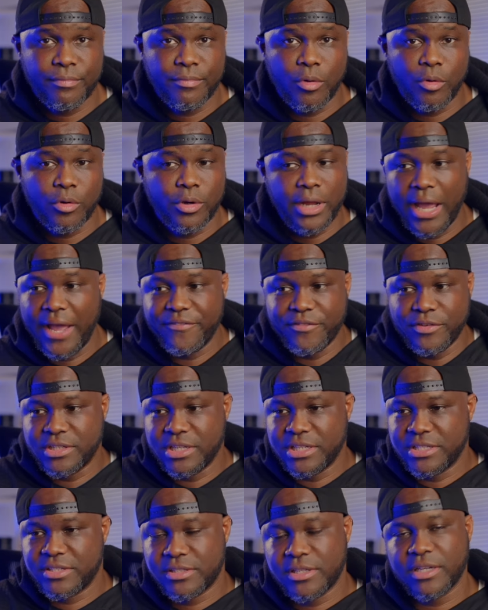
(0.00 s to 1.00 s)
Or have you
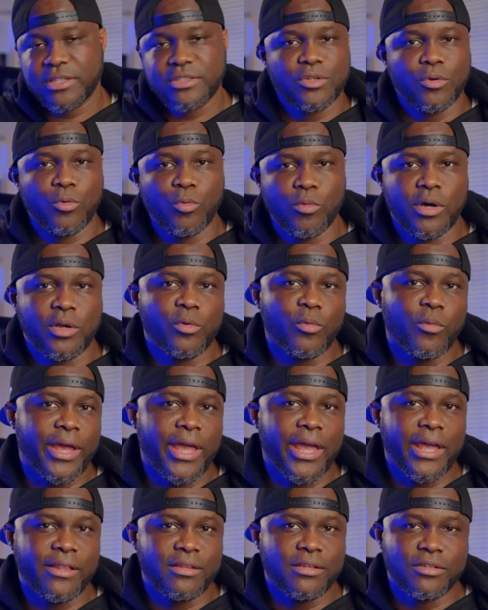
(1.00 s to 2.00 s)
just stuck to one
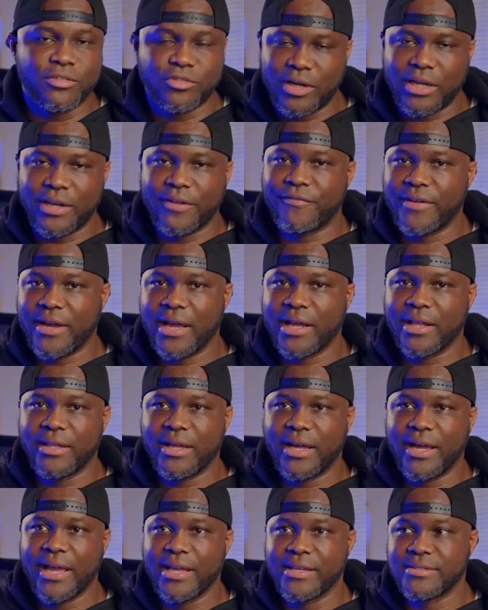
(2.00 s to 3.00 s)
way to try to find
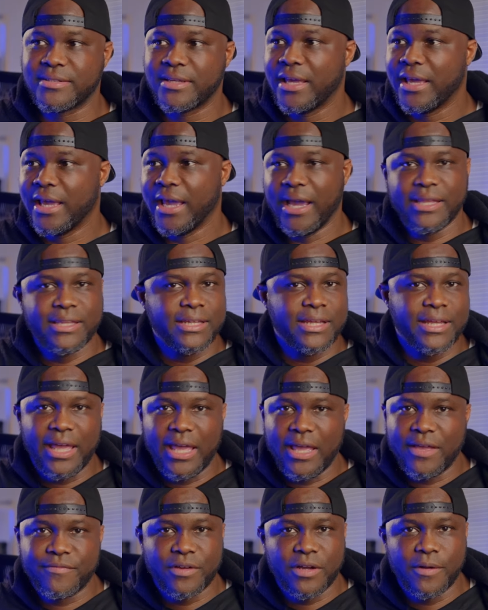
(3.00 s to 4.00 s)
clients and then
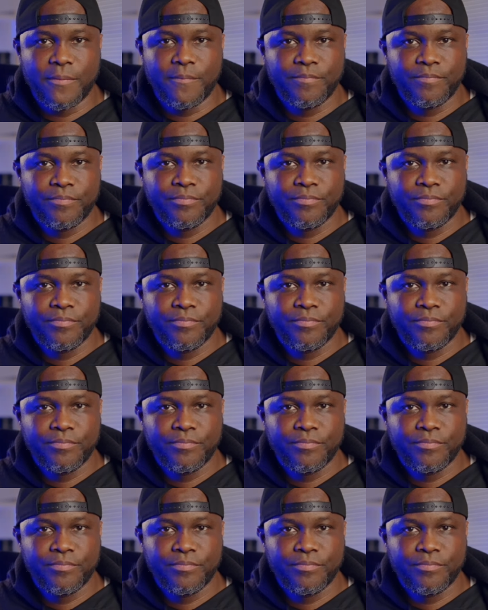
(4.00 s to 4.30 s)
gave up?